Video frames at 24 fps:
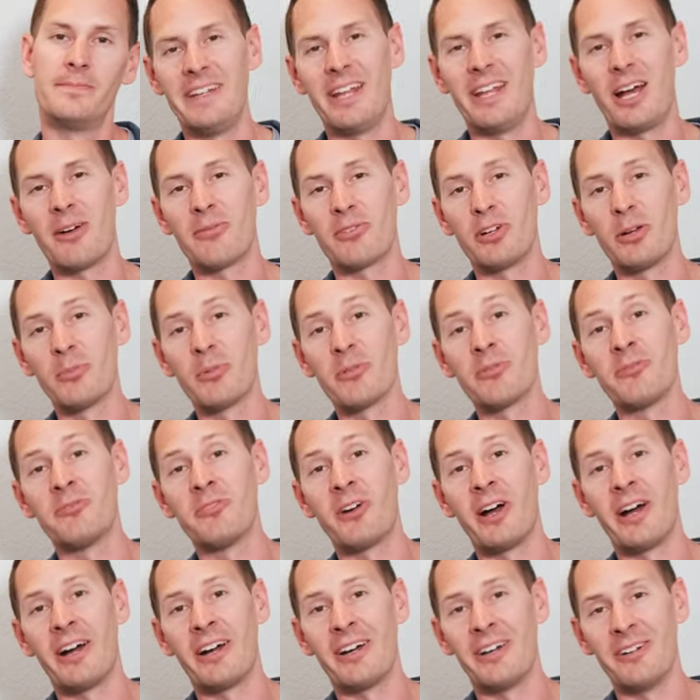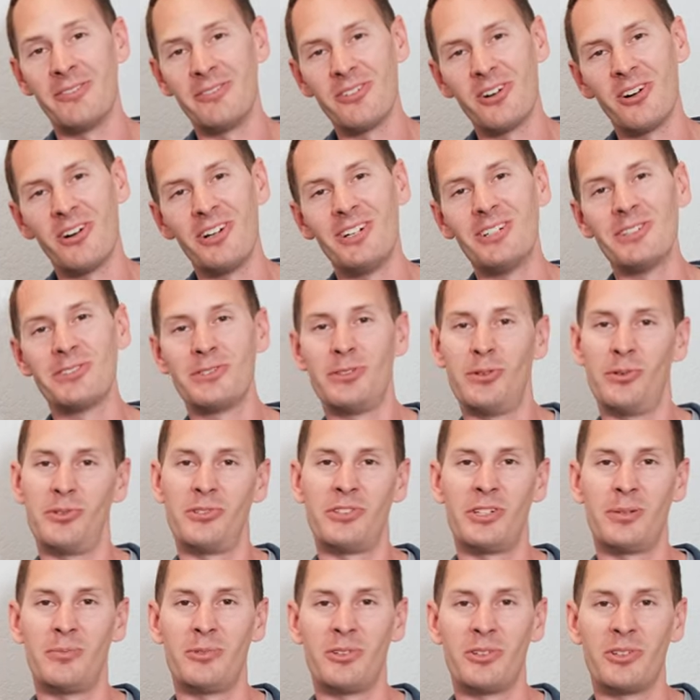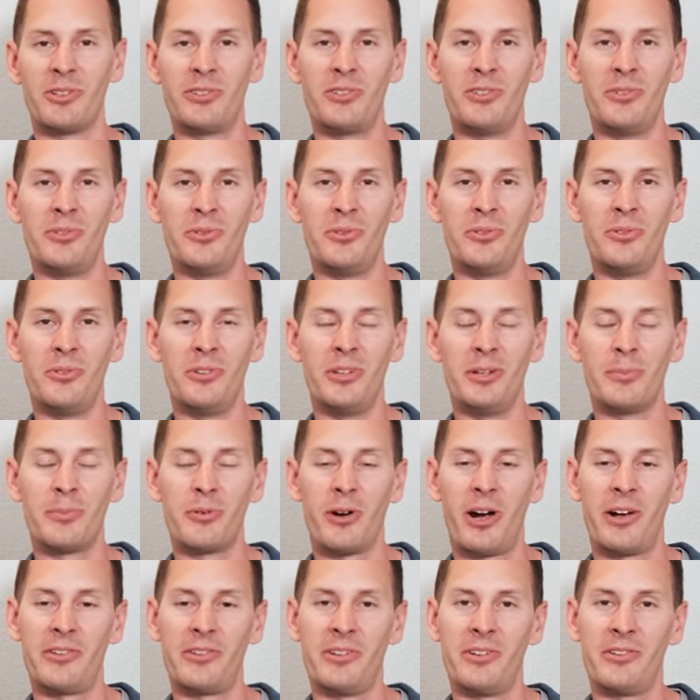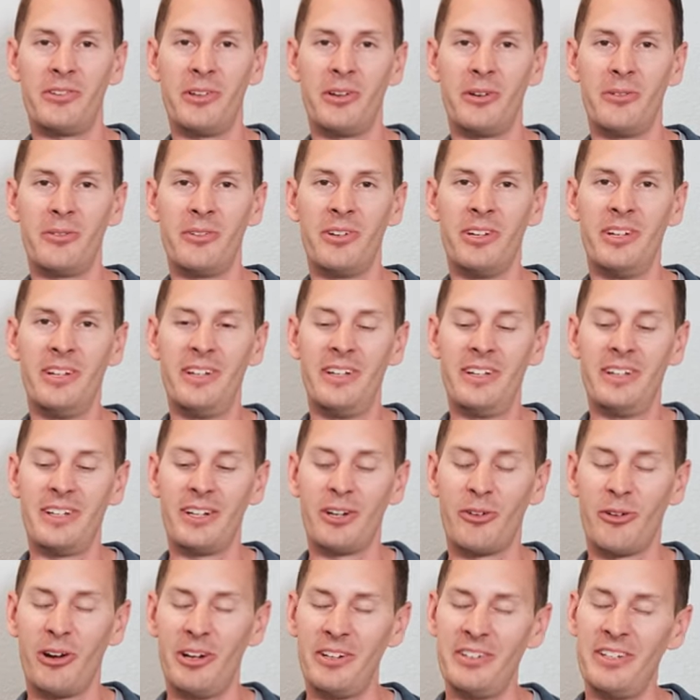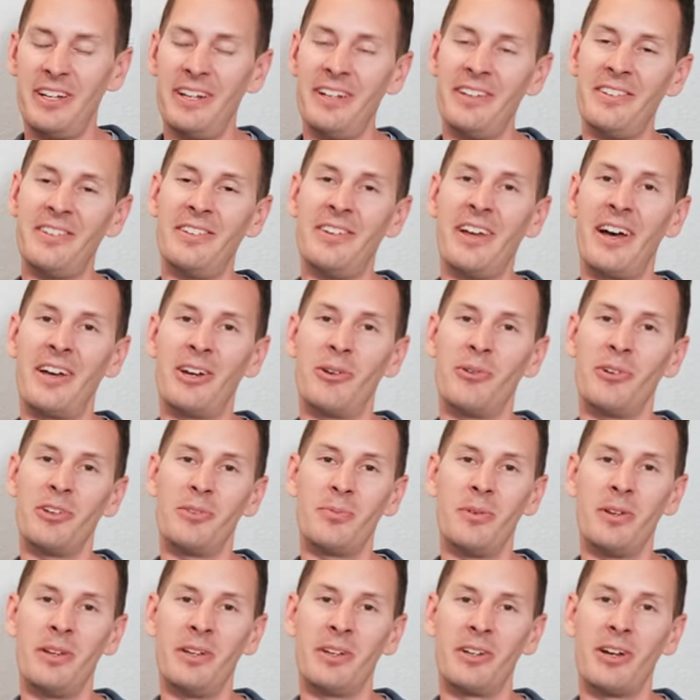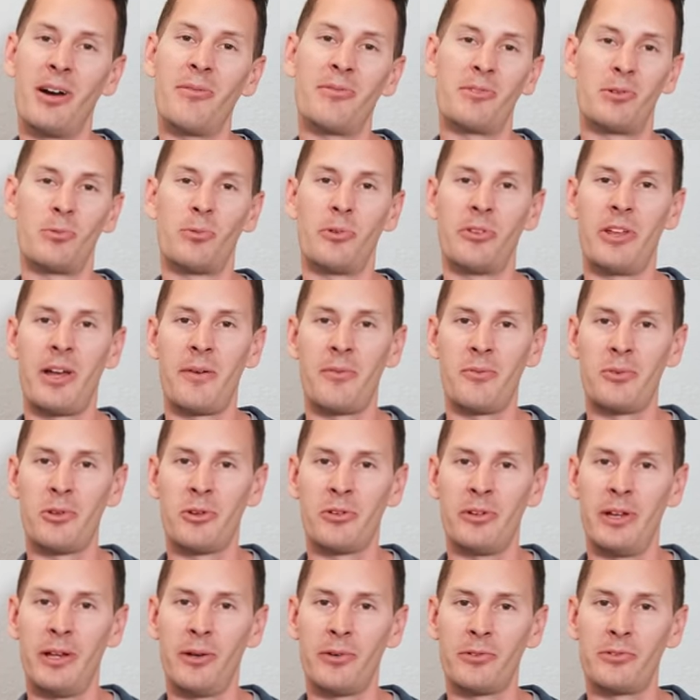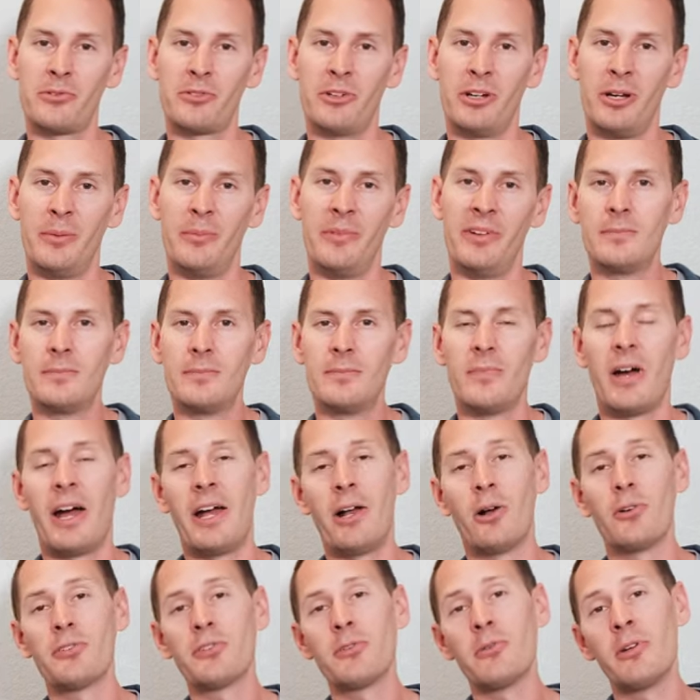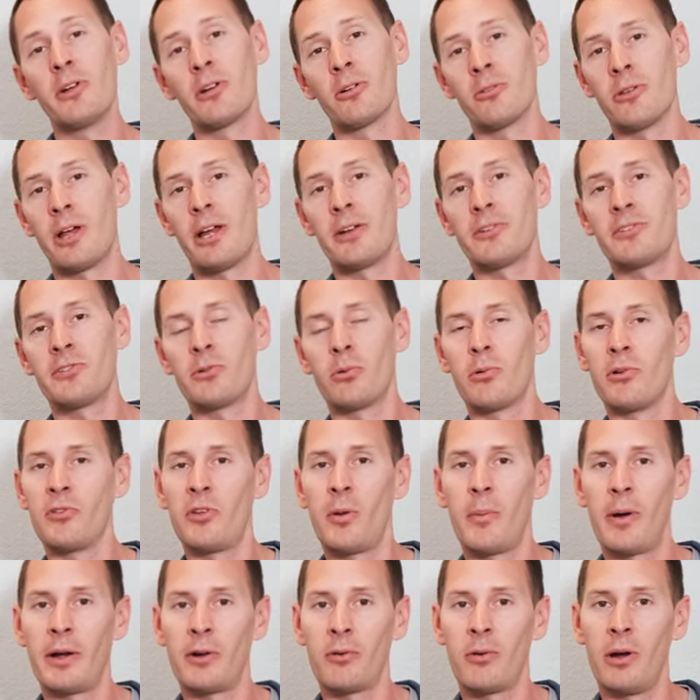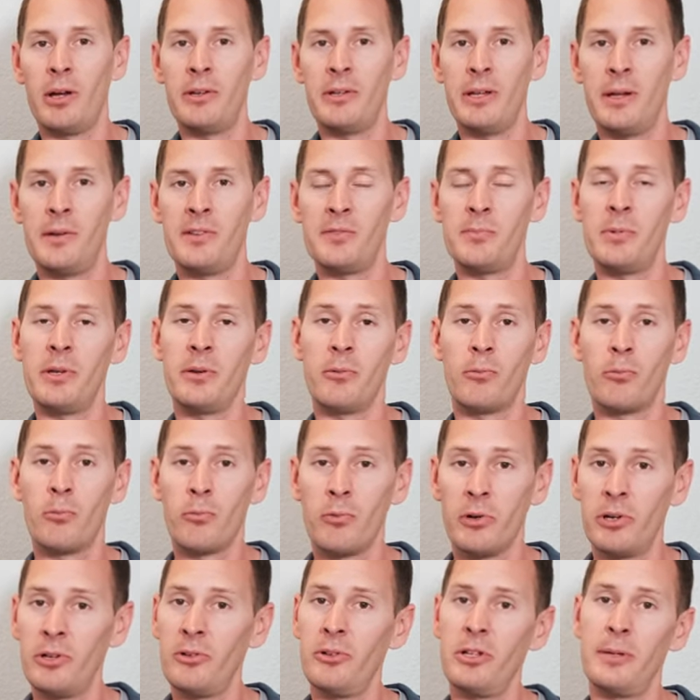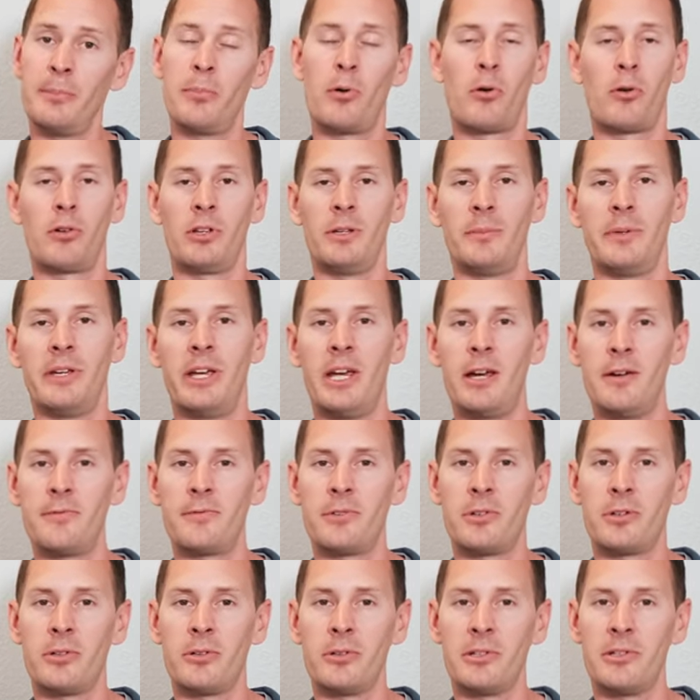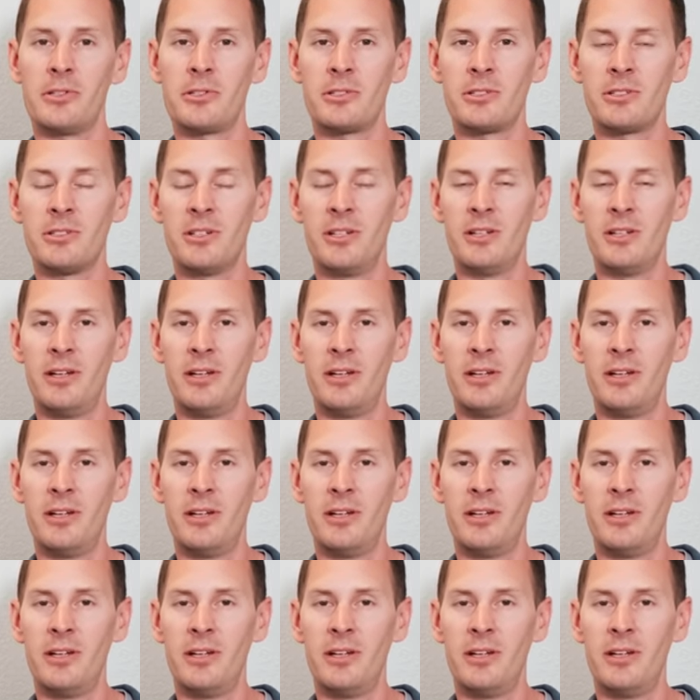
Now for number five, also similar to the process of Great Danes not always being comfortable having their nails trimmed, I also hear a lot of stories about Great Danes being really poorly behaved on a leash.